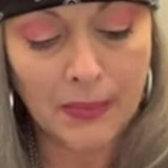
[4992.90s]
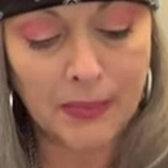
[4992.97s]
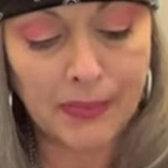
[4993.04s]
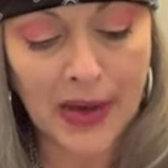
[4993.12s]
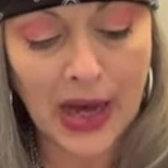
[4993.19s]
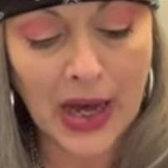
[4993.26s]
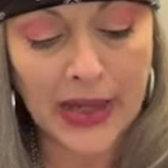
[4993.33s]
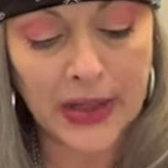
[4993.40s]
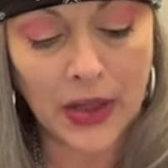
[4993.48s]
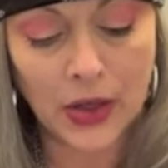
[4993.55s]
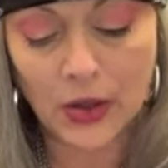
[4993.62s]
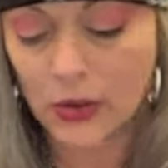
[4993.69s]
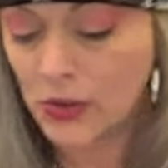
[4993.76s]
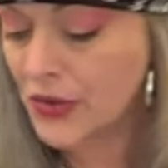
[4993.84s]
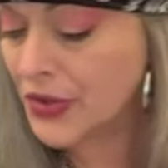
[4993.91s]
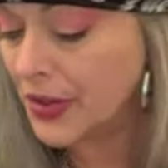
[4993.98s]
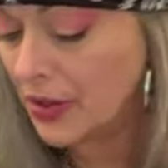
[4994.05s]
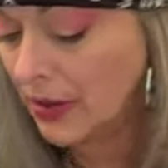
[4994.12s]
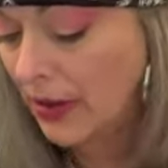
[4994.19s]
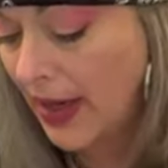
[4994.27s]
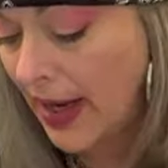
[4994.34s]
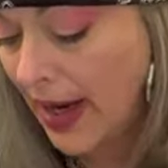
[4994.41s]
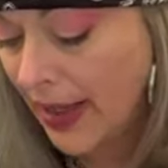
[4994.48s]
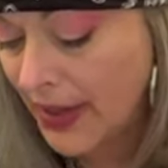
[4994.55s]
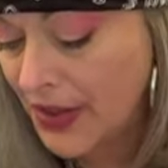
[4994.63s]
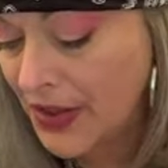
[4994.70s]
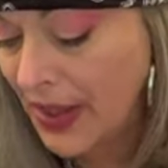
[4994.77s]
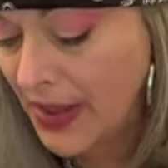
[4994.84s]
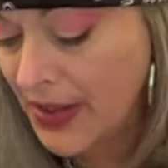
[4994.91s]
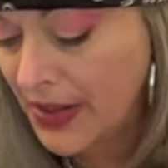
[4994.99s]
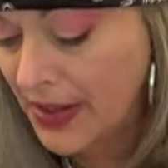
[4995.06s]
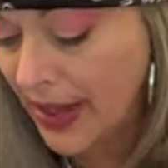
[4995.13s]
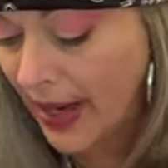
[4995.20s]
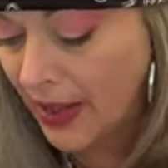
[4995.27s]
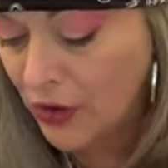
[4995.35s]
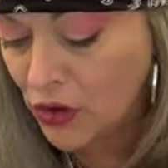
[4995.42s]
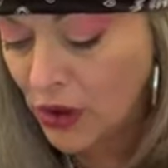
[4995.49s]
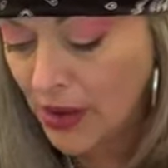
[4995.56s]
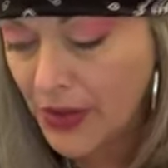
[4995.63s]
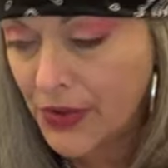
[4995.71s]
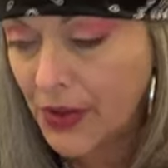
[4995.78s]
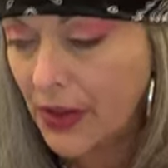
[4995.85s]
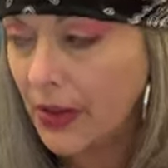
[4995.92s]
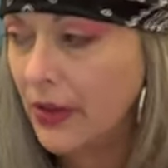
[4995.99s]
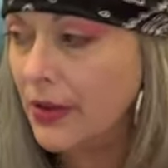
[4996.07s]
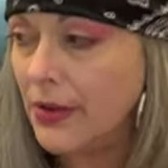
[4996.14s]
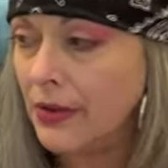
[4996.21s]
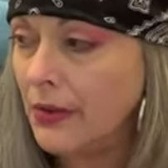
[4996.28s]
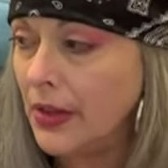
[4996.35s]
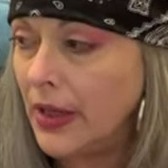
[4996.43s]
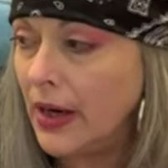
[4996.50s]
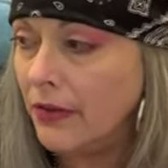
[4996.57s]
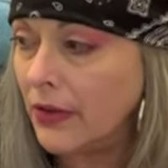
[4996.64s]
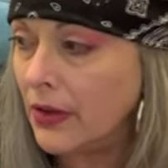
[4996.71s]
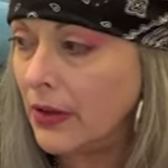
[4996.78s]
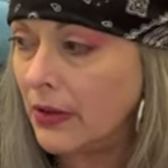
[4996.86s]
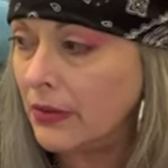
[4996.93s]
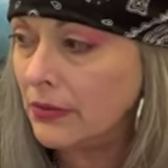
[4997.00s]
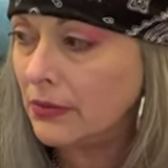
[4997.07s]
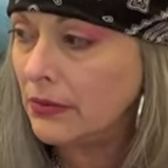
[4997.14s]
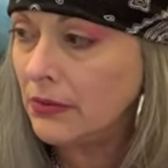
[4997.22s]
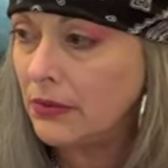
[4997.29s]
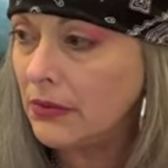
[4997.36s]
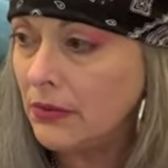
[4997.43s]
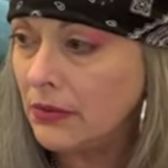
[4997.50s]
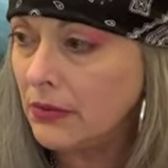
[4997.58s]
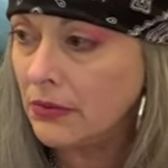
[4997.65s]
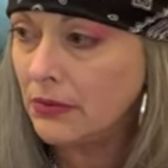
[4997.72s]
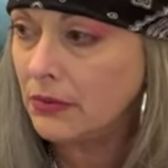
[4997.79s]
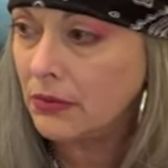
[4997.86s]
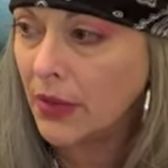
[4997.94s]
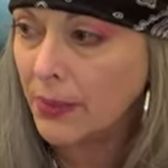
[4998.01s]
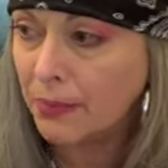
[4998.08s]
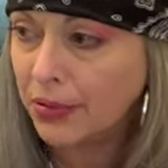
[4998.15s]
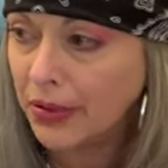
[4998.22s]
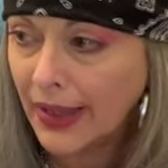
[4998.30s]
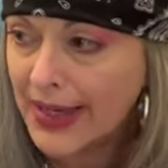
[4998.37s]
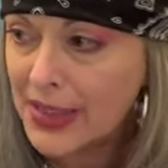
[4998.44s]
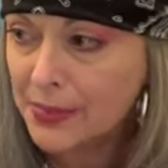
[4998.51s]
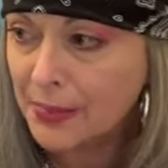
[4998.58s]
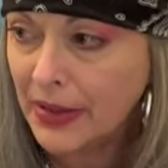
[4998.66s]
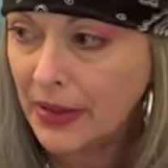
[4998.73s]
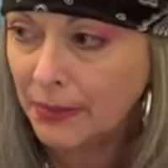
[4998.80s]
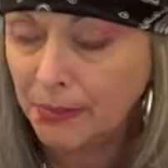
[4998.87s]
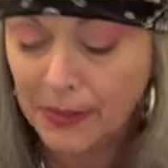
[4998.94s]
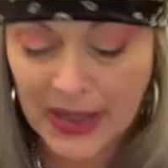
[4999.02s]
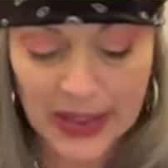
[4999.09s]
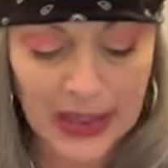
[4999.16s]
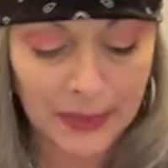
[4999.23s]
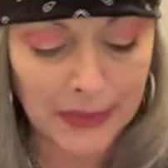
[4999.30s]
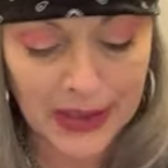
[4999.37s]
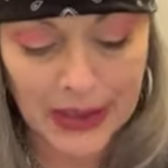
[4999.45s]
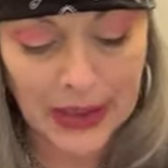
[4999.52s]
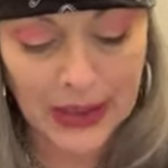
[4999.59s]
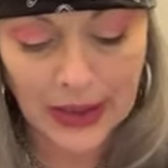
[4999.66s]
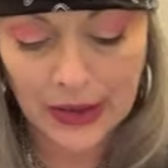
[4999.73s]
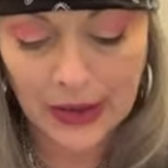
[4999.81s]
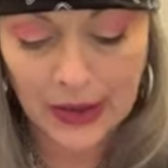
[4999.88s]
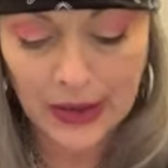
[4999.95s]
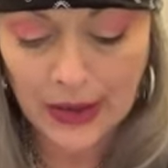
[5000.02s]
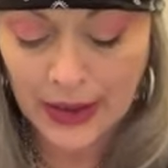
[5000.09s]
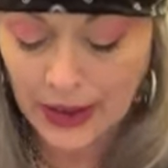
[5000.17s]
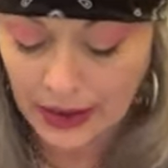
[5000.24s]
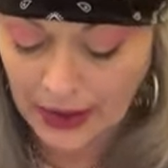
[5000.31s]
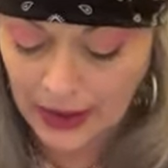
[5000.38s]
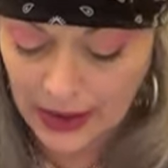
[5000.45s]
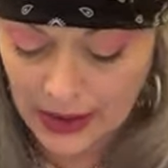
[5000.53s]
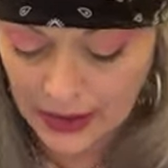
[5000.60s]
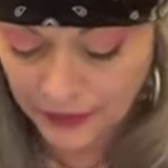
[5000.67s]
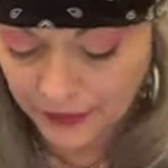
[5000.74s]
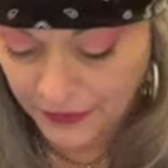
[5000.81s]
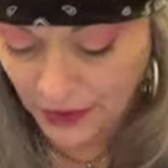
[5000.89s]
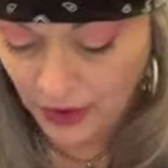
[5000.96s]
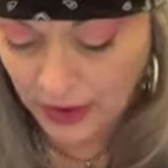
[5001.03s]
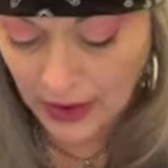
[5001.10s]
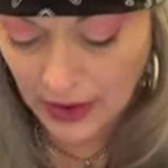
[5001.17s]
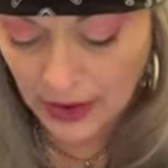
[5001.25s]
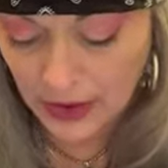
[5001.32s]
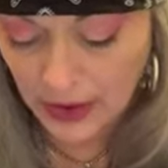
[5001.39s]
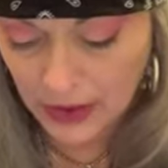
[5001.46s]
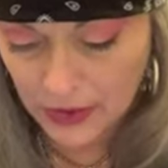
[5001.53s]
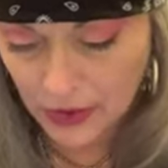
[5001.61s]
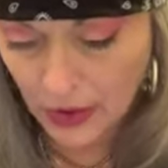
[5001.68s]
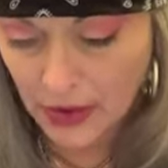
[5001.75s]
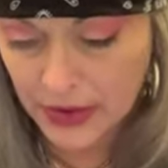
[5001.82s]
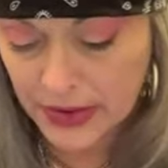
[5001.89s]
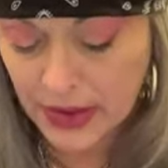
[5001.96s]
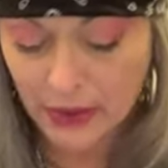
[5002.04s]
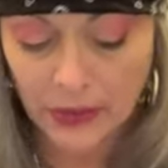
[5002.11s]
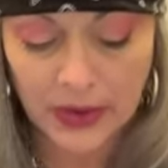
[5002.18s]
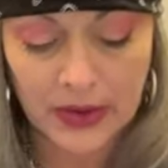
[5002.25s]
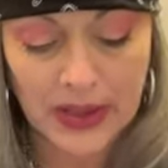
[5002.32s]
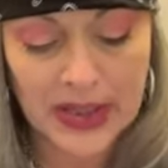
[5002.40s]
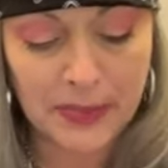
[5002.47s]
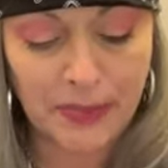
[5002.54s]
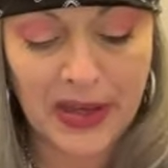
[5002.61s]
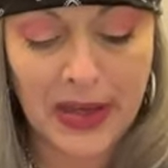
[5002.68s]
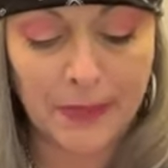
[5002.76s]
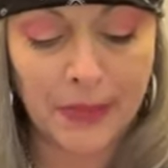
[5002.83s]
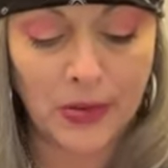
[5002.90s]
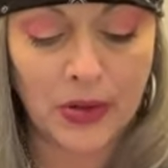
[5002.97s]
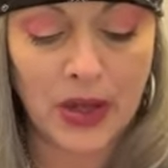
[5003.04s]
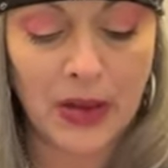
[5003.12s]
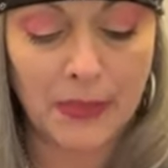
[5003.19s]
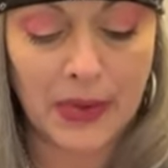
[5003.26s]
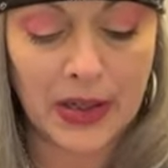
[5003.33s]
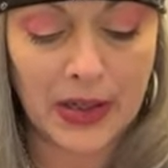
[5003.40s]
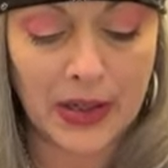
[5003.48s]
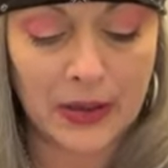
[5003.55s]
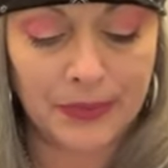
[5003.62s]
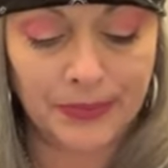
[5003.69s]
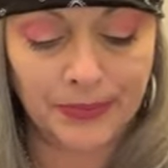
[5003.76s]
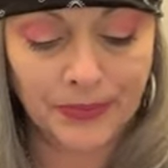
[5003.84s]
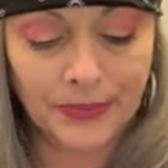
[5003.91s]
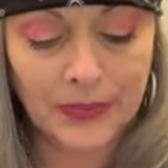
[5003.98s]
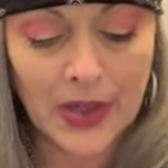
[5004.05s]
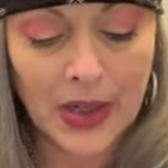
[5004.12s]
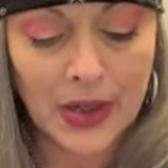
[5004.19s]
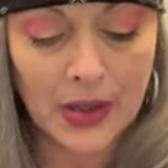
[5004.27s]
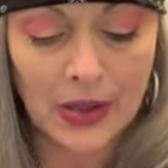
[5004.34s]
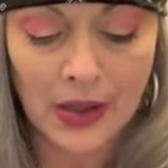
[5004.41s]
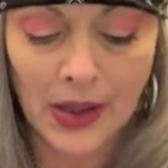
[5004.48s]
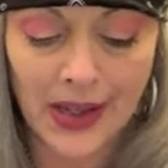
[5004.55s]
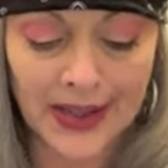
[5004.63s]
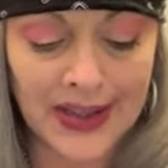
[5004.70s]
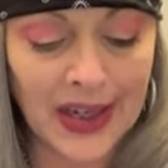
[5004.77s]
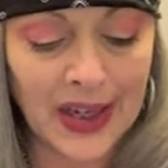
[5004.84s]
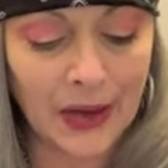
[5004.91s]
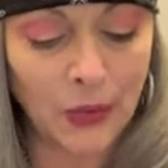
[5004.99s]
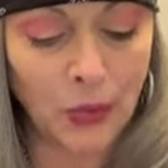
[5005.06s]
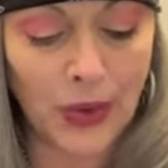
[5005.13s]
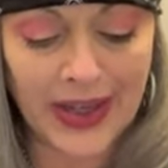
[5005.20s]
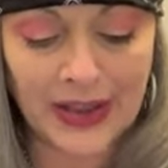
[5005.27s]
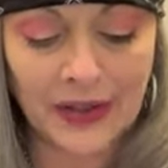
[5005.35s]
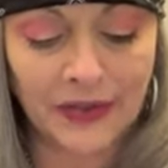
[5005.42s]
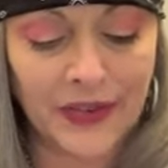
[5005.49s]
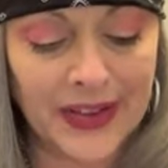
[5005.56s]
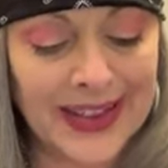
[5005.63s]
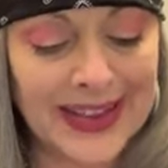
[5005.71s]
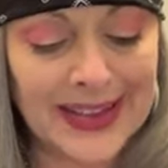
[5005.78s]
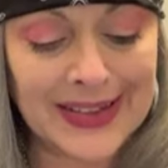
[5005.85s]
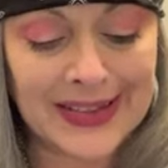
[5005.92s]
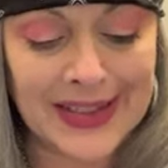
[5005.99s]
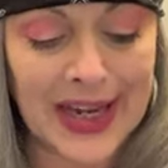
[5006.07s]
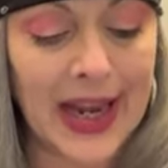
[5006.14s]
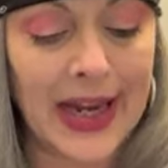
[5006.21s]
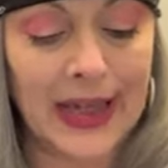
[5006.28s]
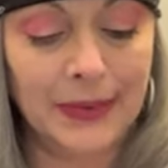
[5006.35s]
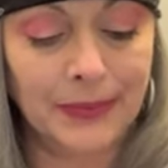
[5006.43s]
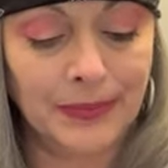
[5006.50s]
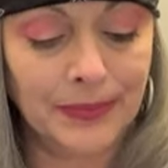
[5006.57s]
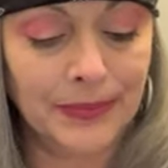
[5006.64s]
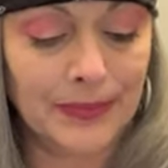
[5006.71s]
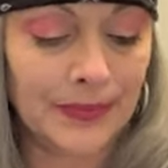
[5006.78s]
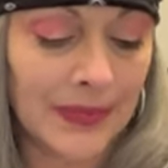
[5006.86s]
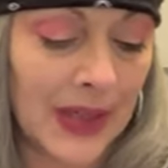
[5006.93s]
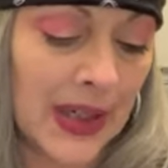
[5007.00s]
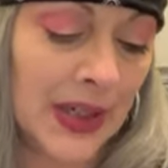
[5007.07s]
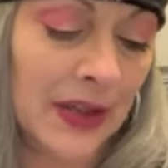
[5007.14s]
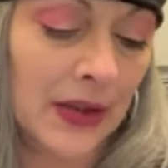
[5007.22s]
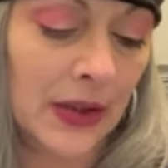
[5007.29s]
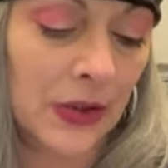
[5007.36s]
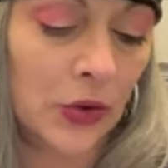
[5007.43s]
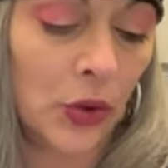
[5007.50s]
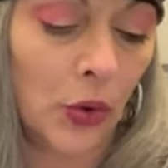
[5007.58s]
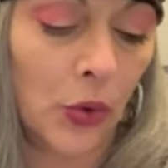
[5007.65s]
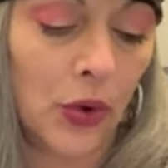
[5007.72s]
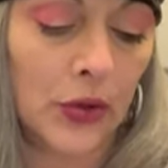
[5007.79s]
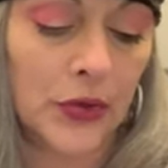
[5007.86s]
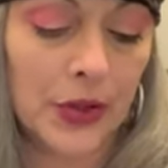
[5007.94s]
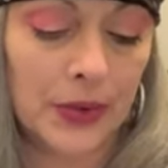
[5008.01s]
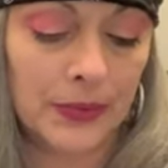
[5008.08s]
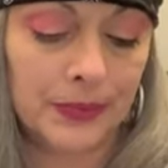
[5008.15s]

bios and exy saggies and whatever replacement mini me. It gets fucking exhausting with these people coming in. I can't wait for the day in the court.